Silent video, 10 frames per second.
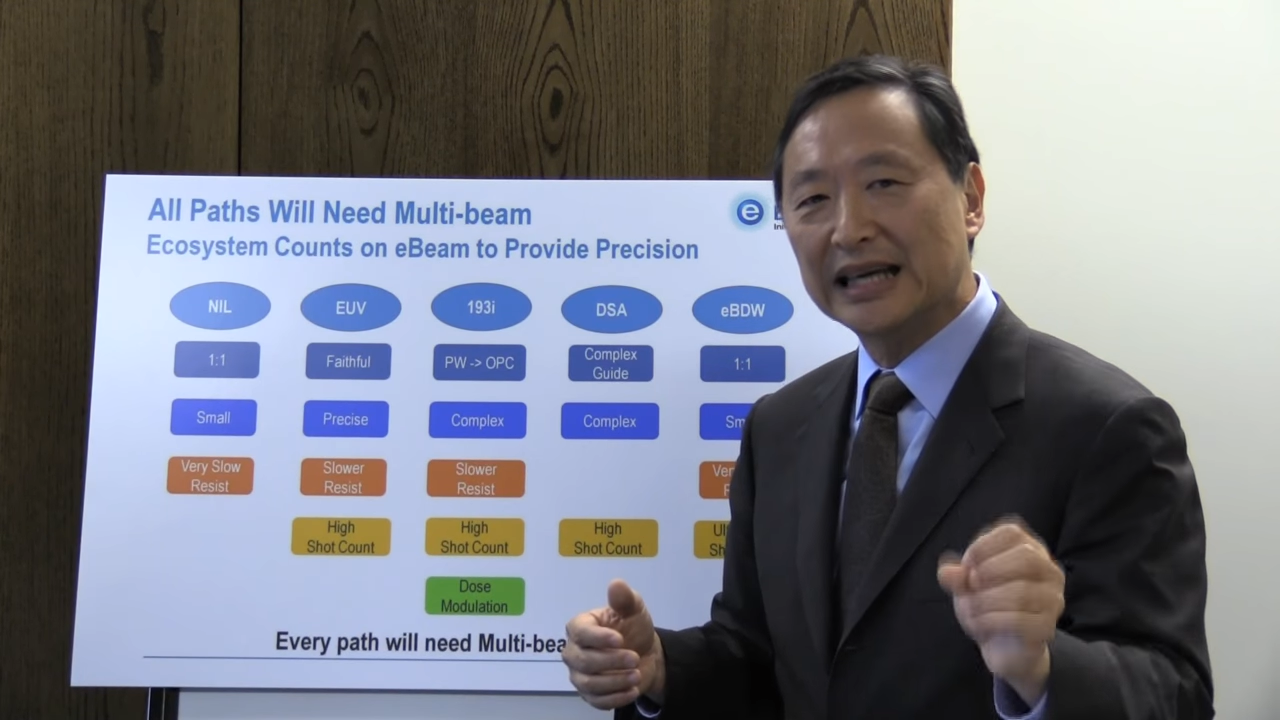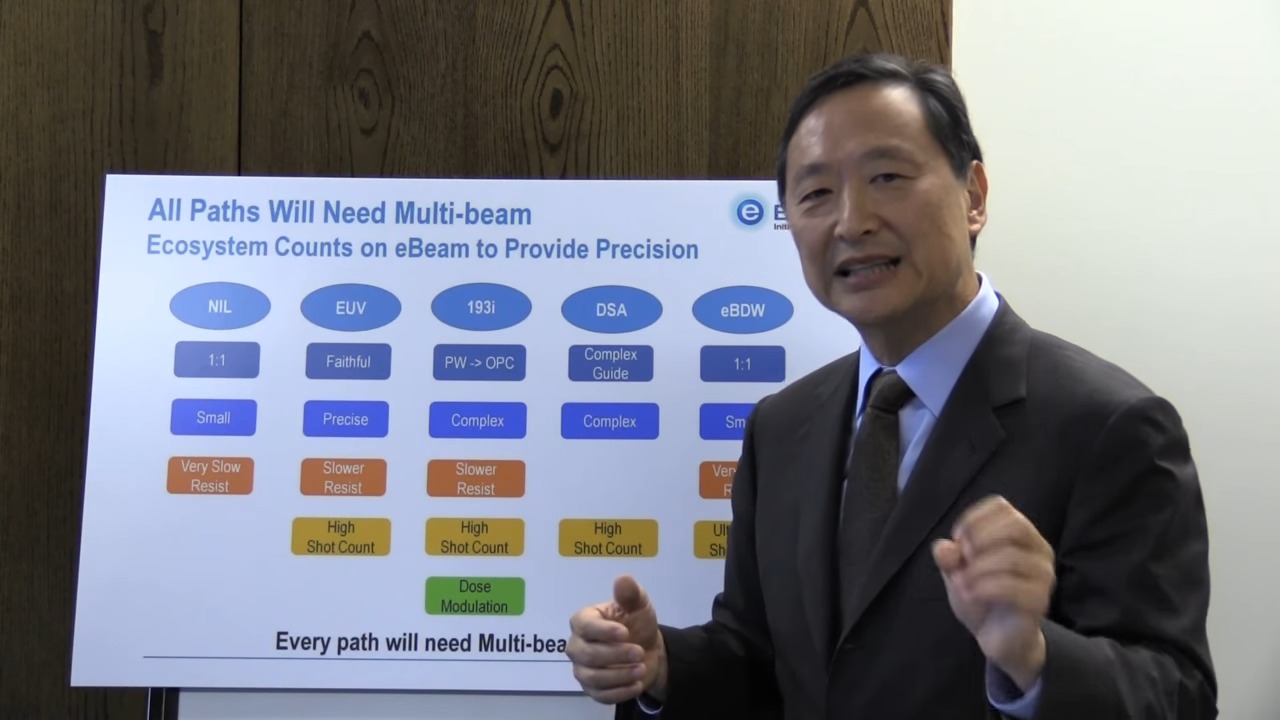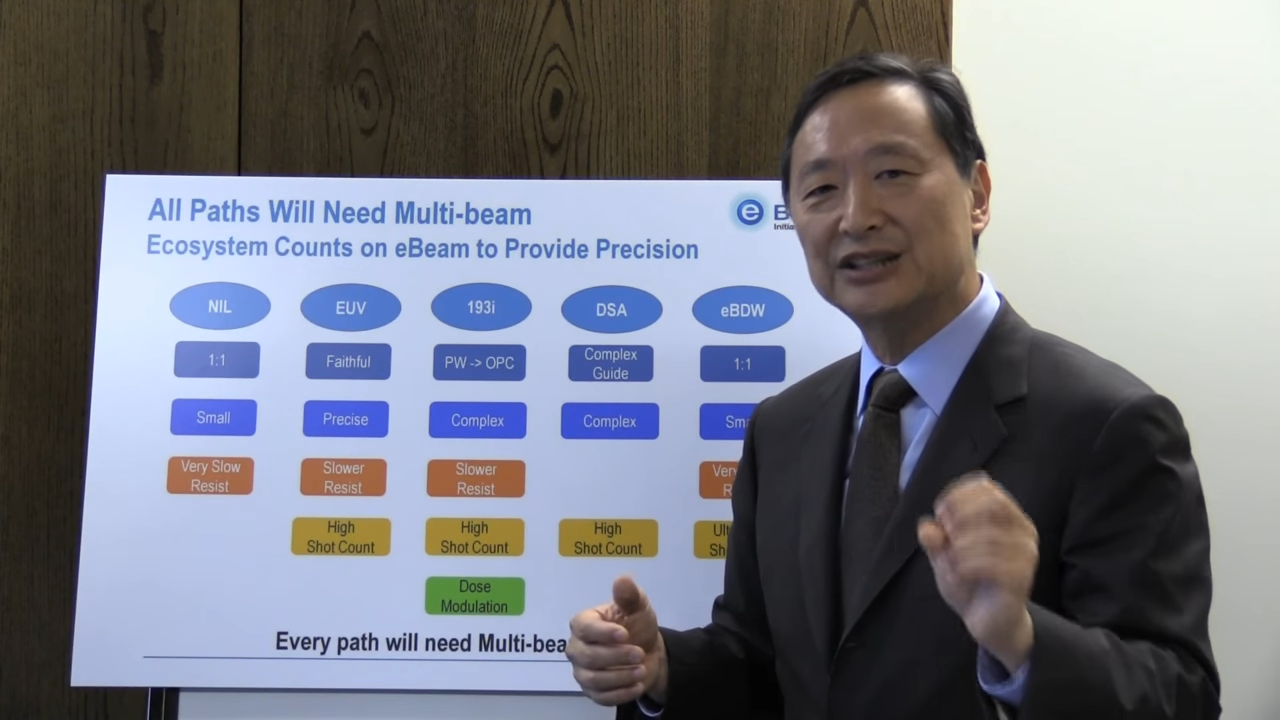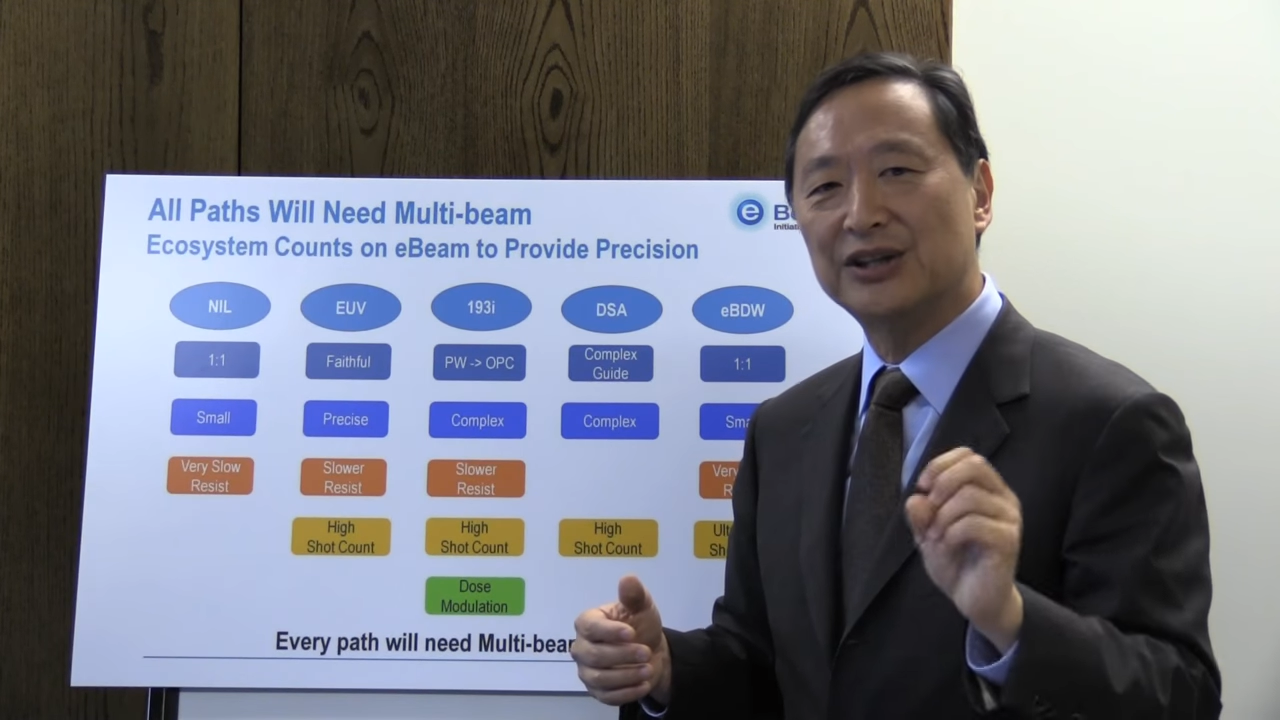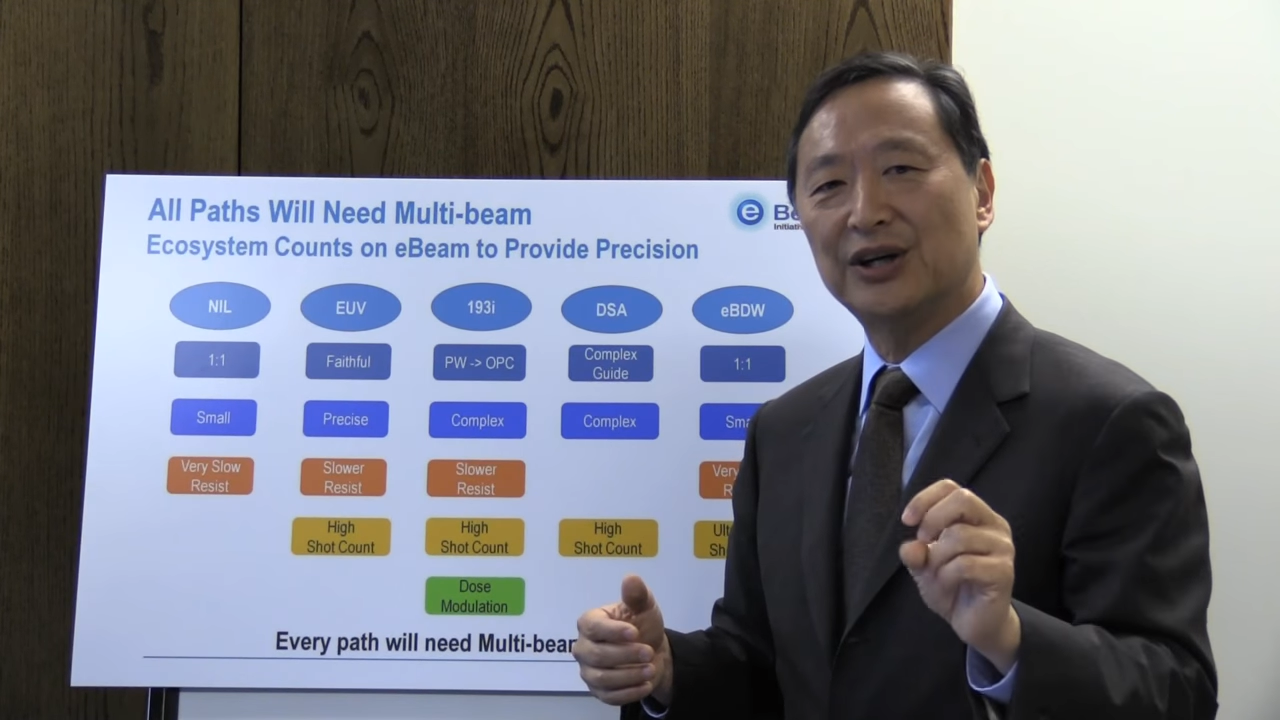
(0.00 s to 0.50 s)

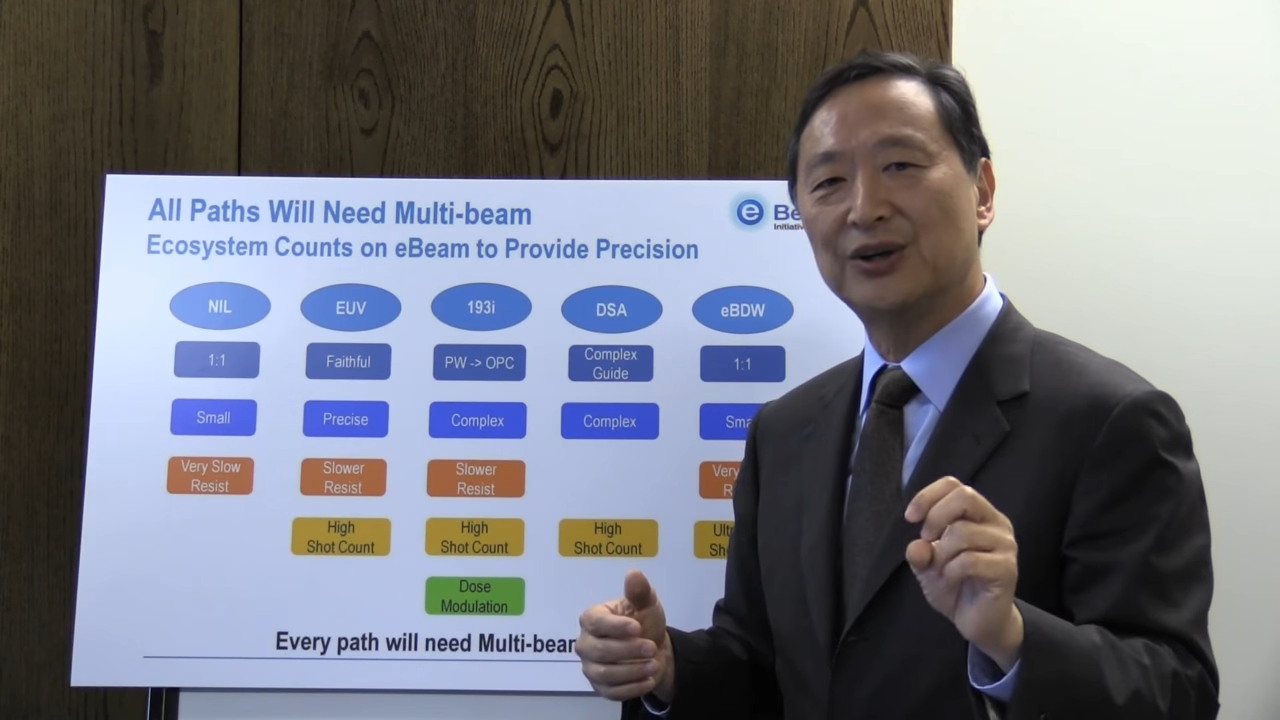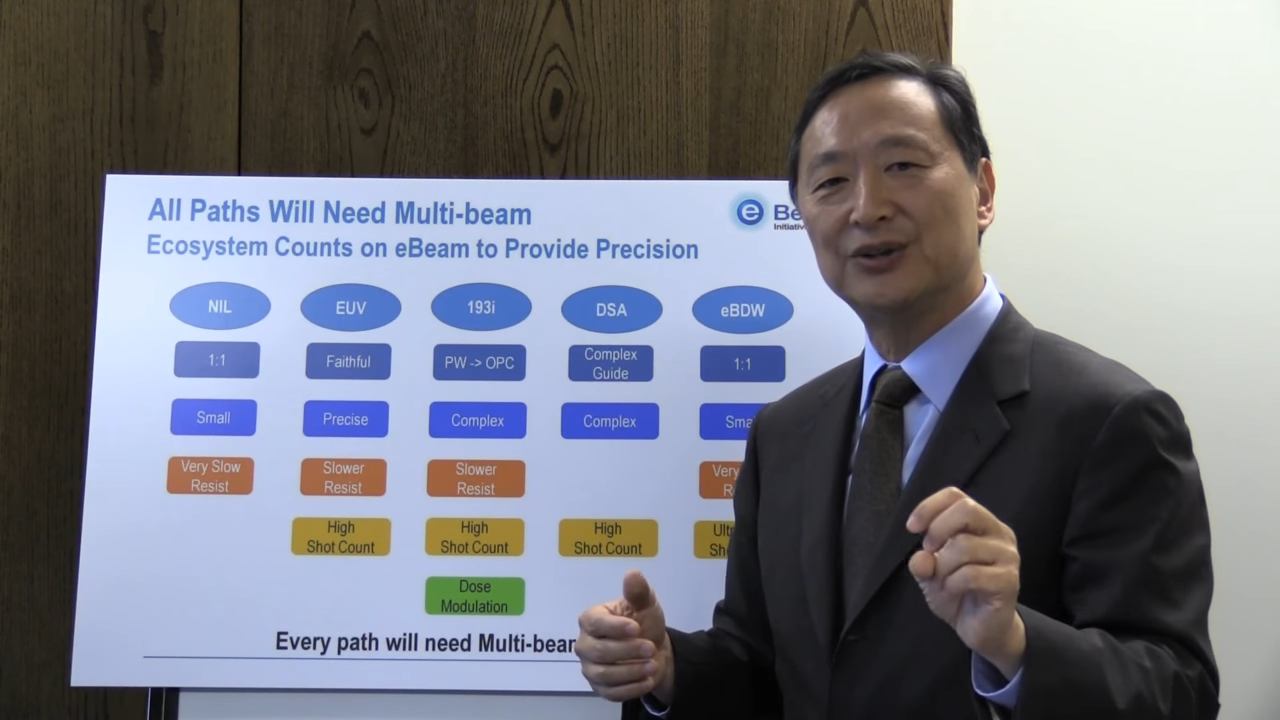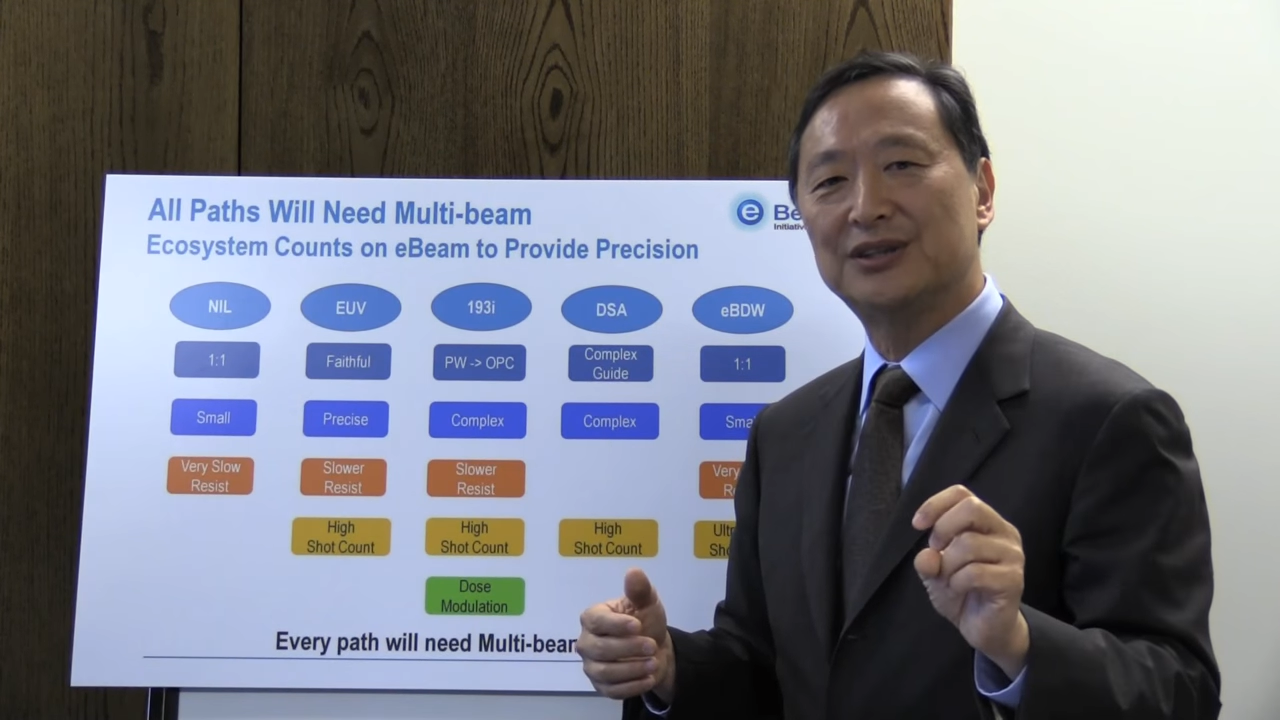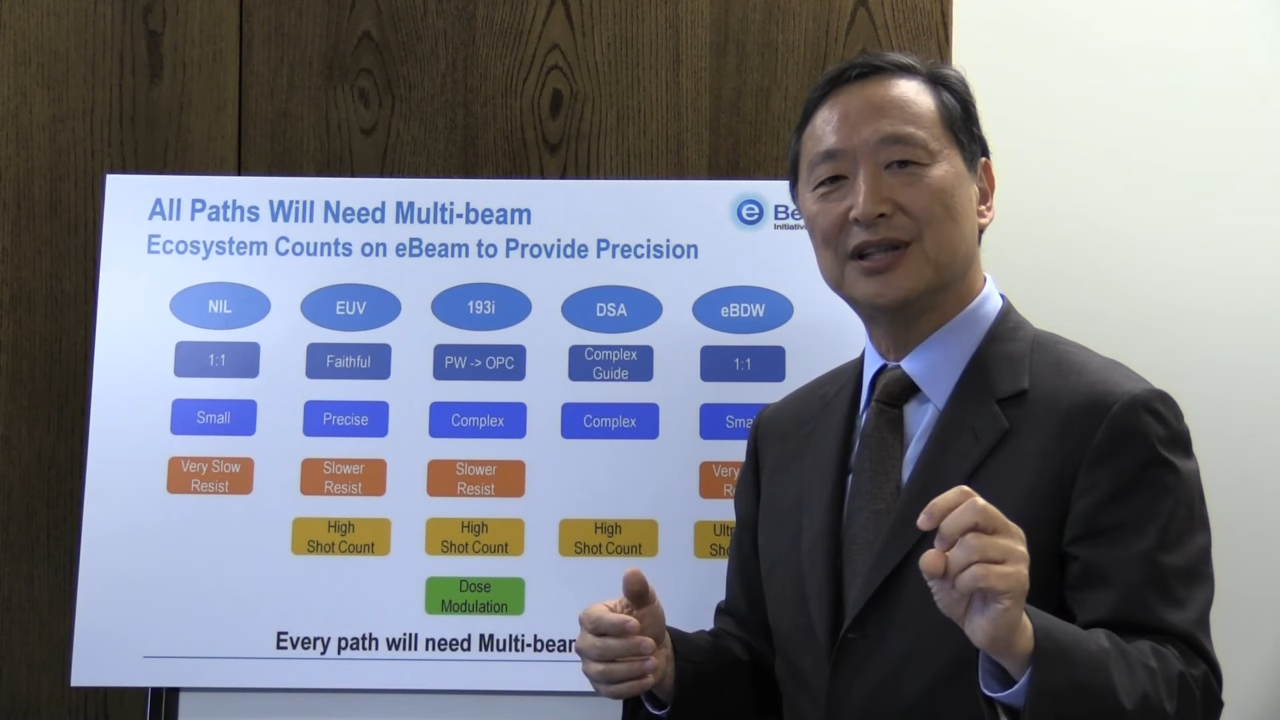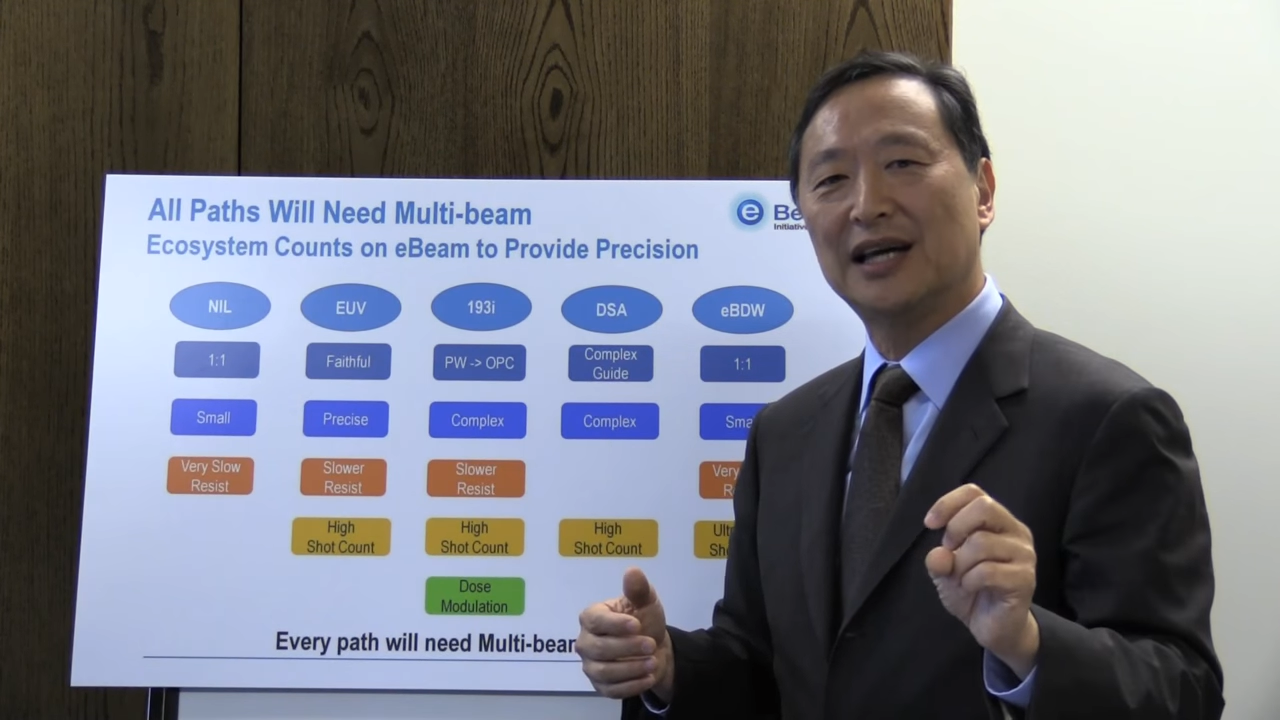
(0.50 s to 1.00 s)
edge
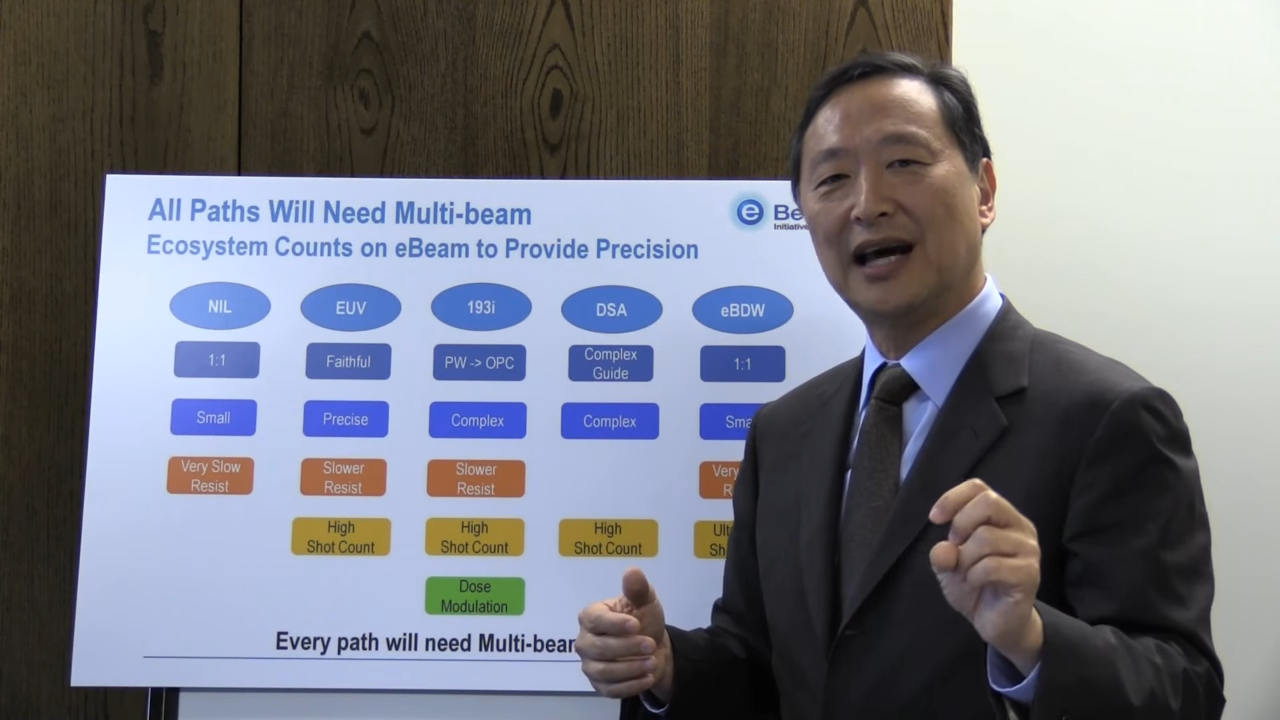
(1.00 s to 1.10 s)
nodes